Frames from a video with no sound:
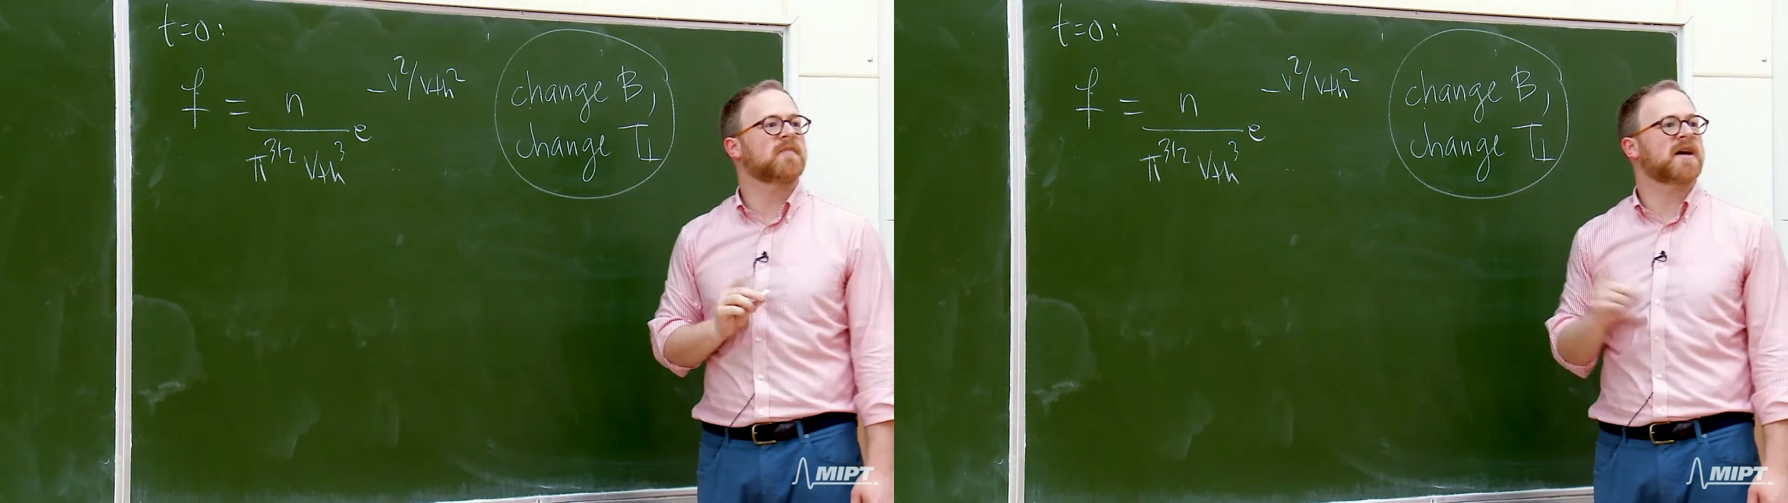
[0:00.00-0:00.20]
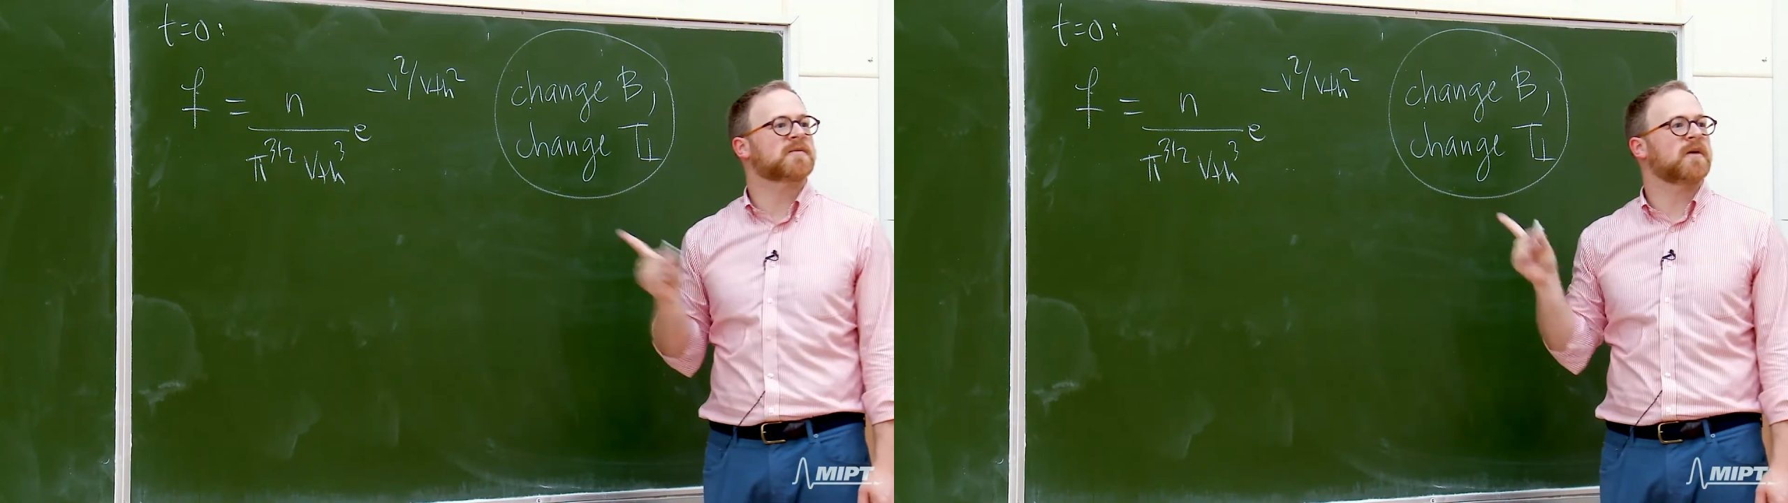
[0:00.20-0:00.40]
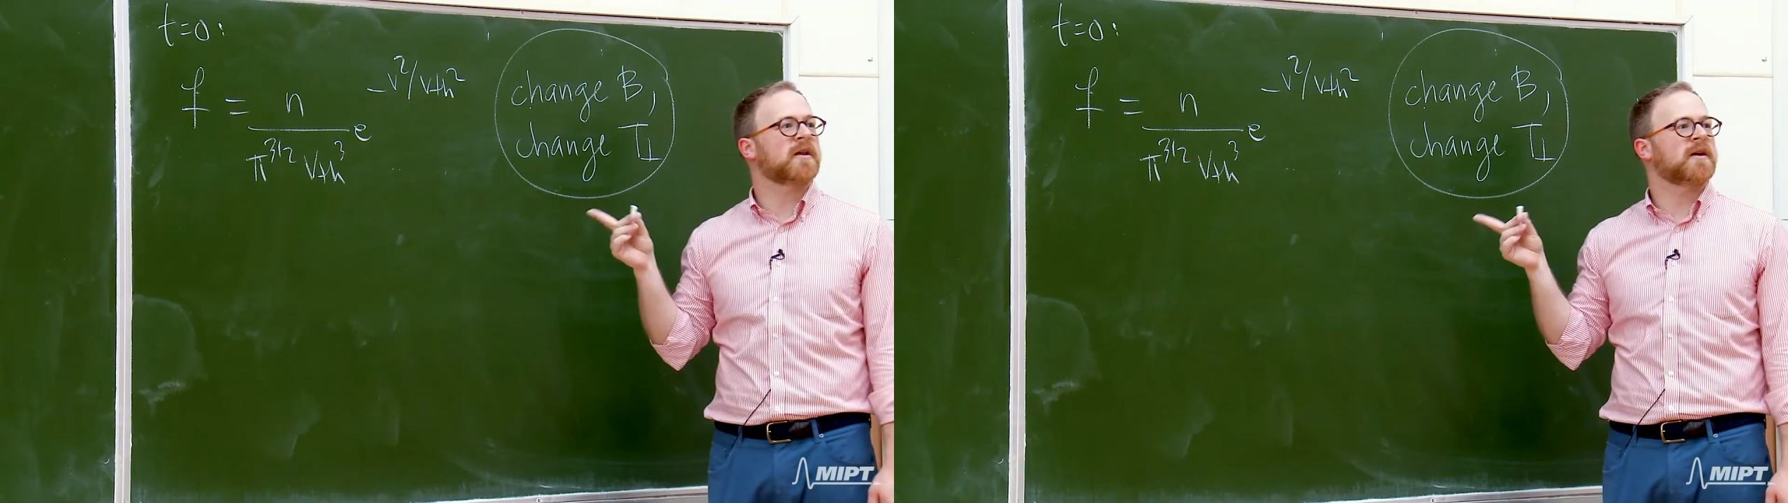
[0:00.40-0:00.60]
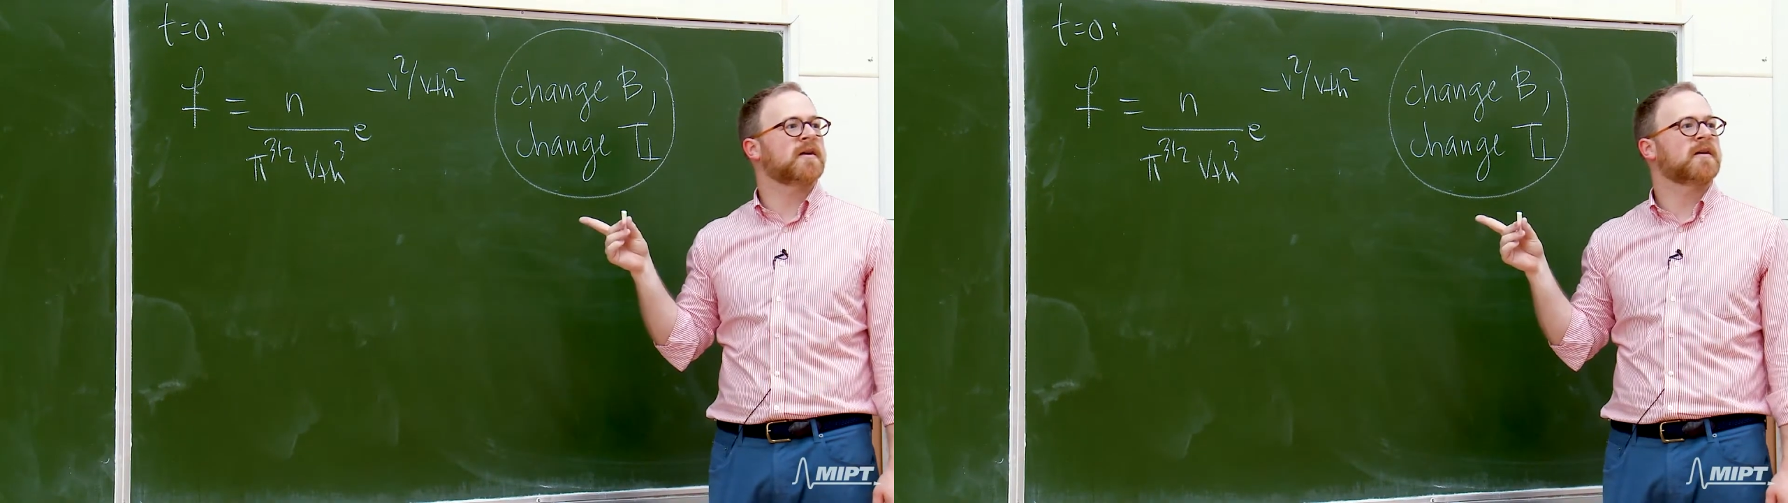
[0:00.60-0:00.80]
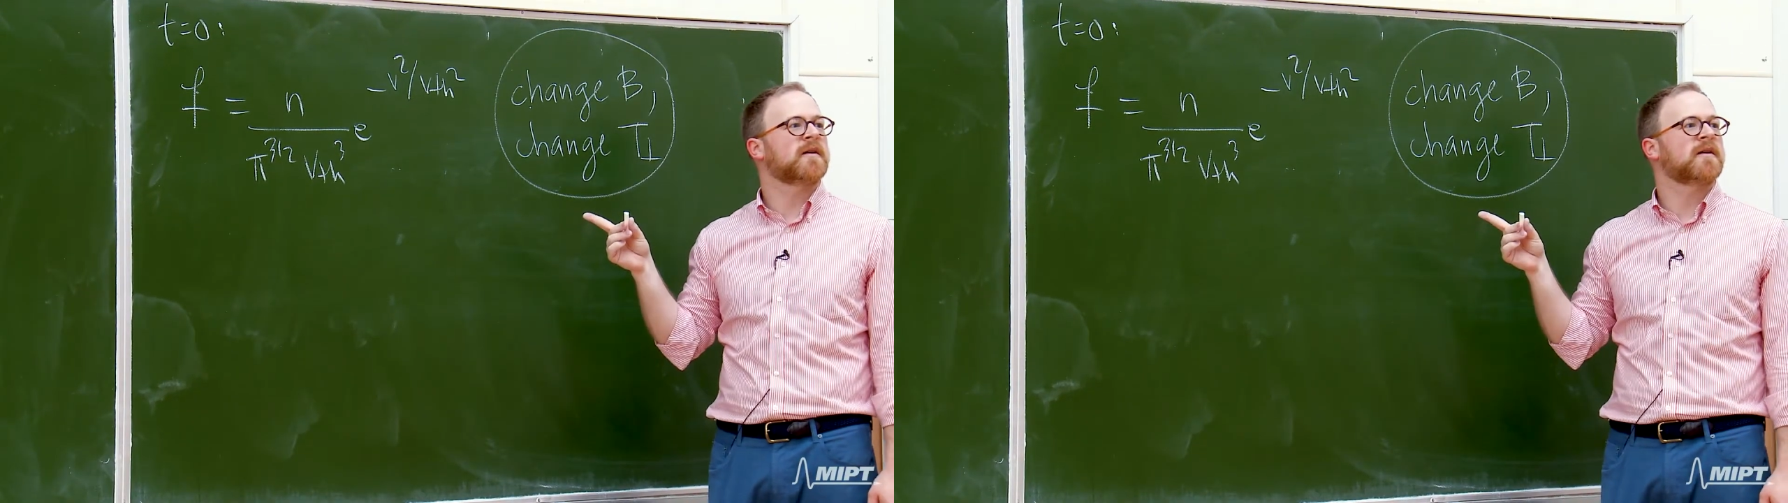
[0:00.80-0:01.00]
a
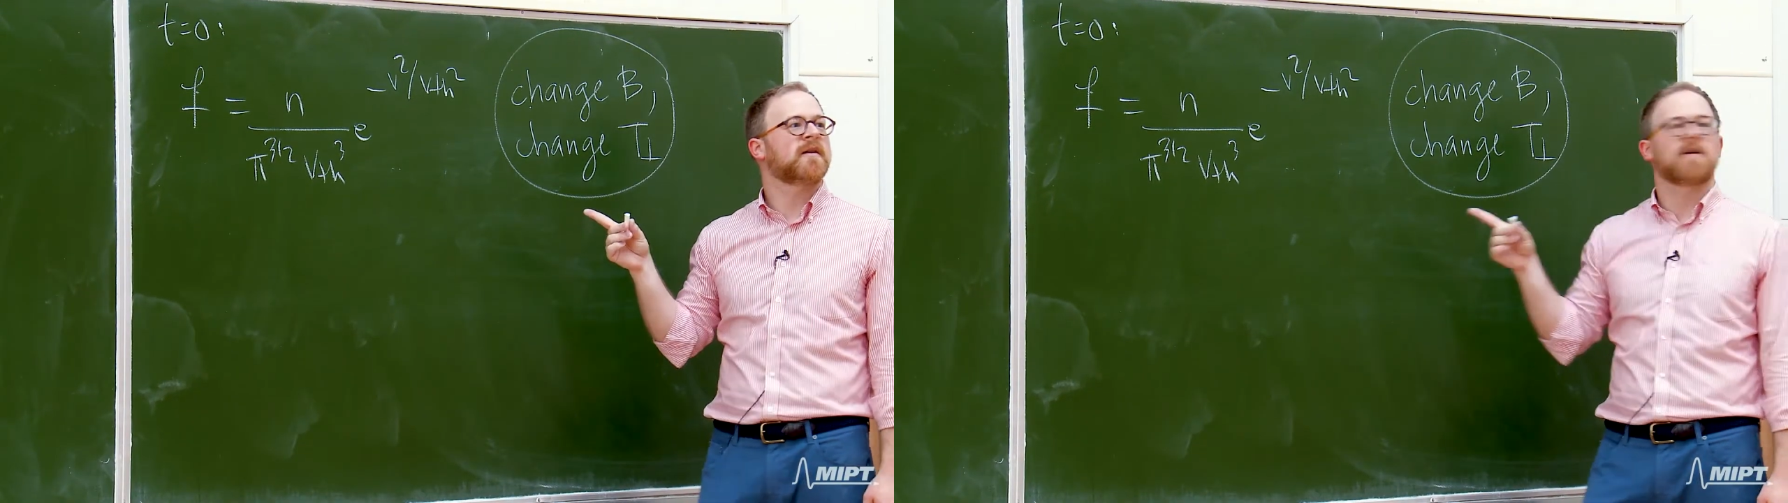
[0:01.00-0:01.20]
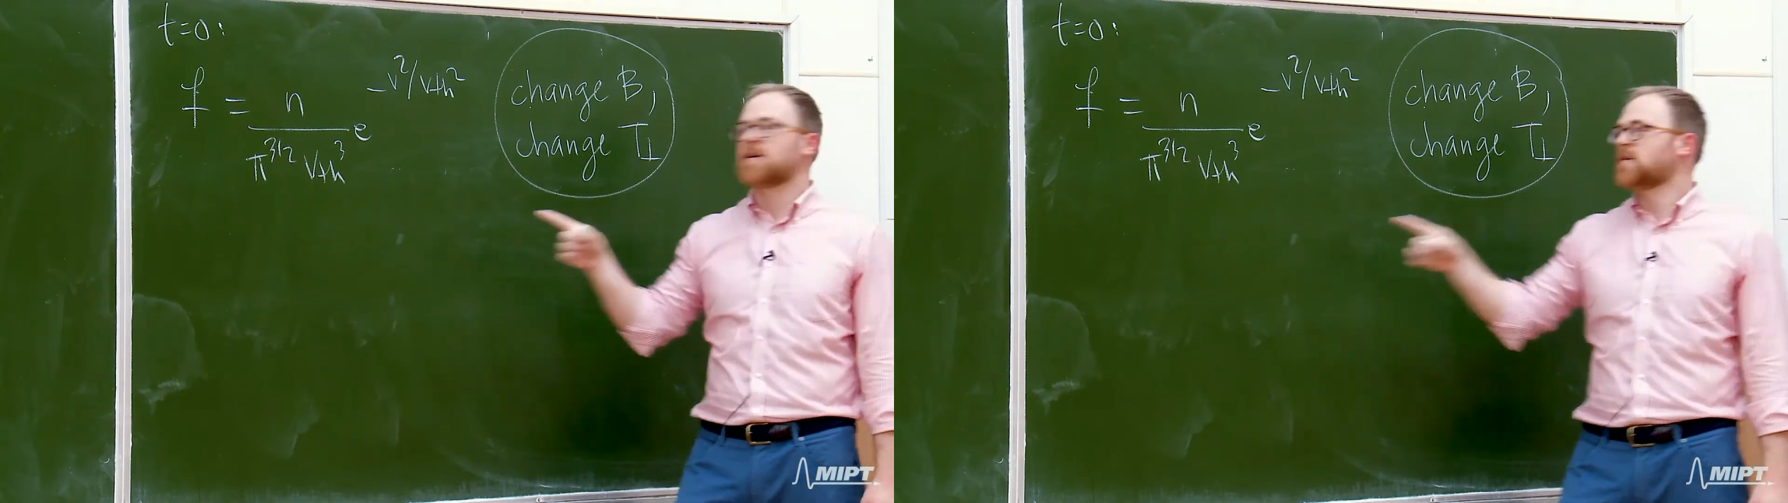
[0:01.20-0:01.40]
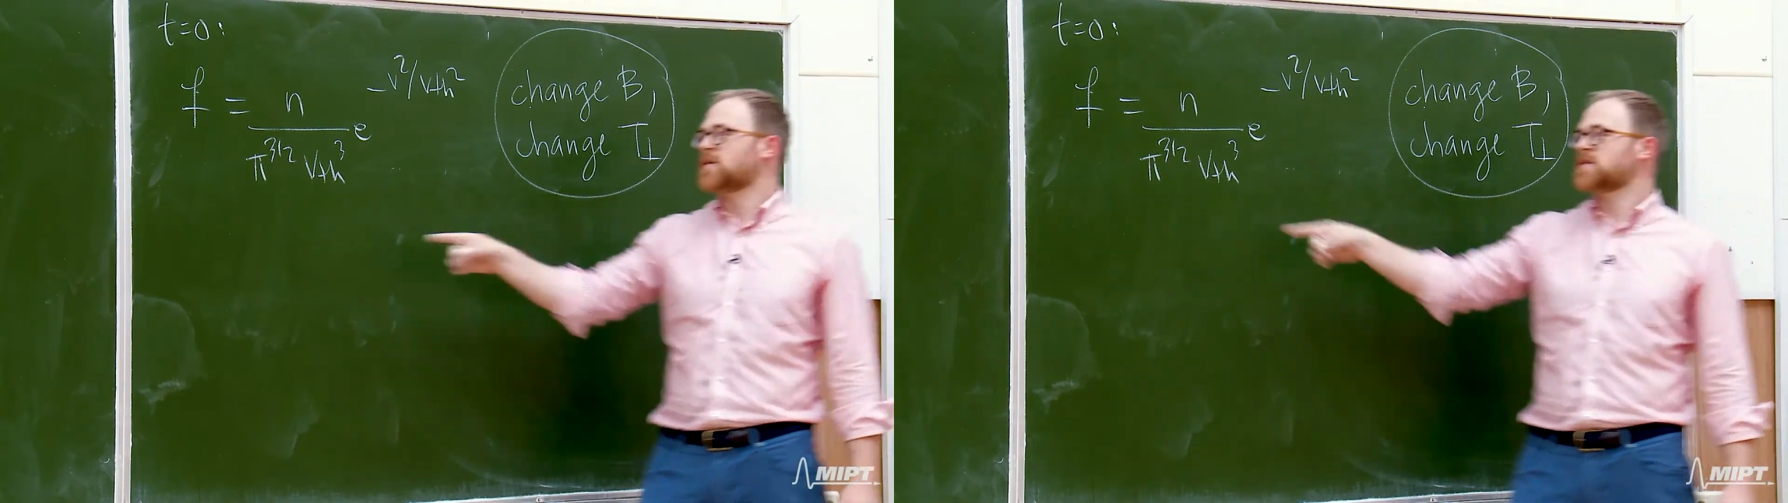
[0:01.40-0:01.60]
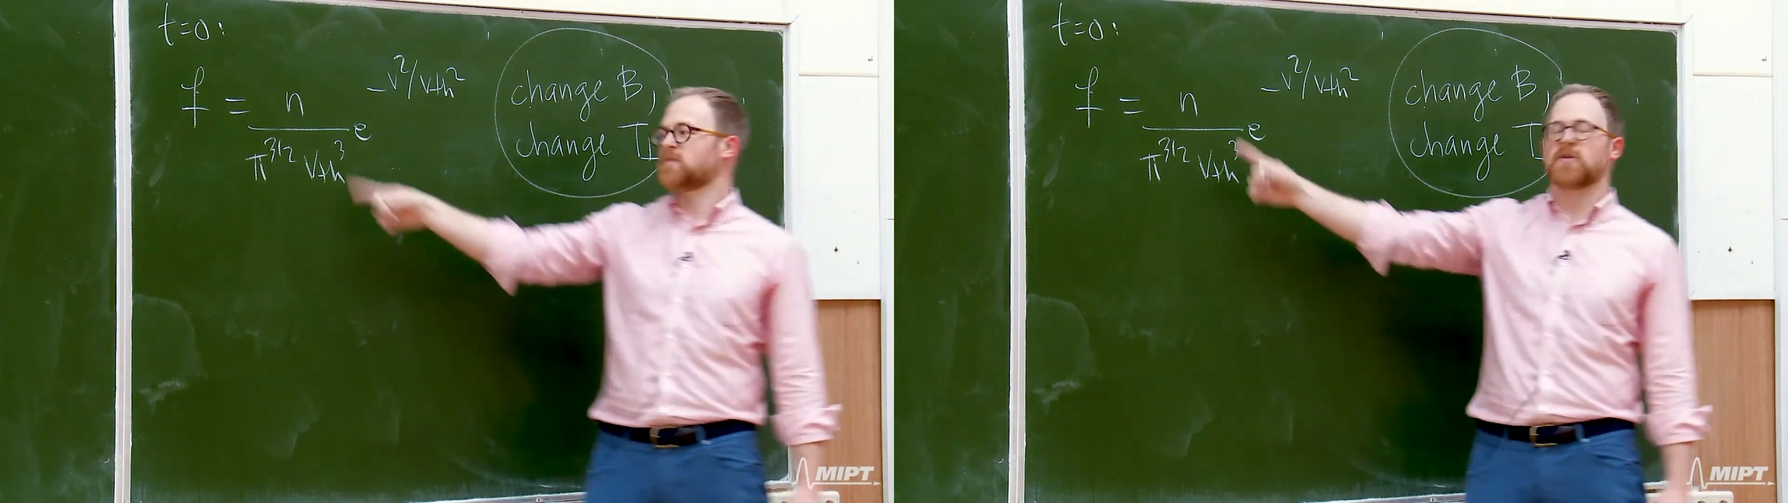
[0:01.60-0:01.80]
Maxwellian with some